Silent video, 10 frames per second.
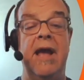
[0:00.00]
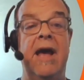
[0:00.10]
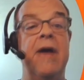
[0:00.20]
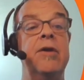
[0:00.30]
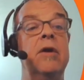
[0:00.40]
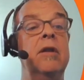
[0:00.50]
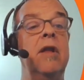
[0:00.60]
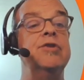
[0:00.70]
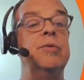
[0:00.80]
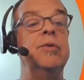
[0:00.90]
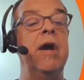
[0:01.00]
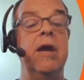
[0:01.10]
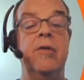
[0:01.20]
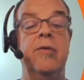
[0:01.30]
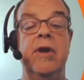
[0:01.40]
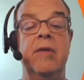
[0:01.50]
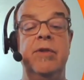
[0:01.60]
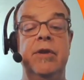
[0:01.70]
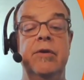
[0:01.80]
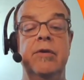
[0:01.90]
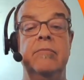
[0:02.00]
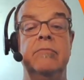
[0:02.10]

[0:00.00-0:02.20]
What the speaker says: add our logical diagram here.